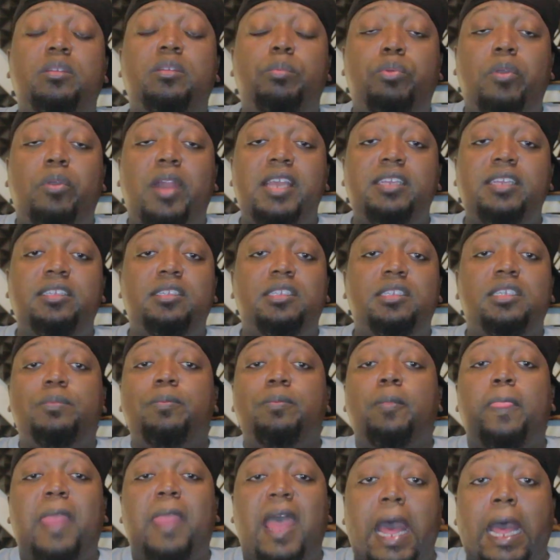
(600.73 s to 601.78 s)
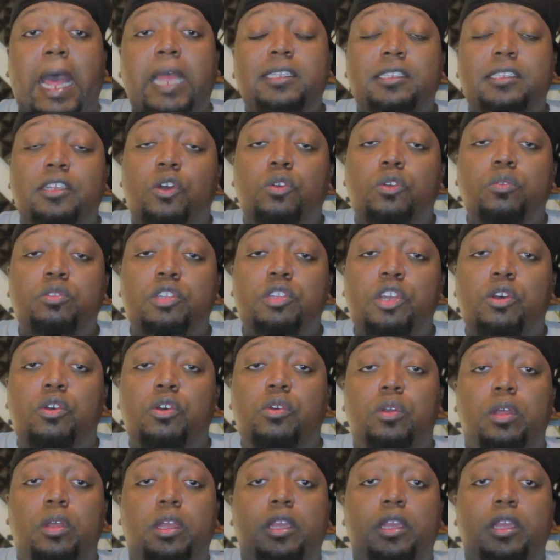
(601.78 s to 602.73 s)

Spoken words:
the price? I don't know.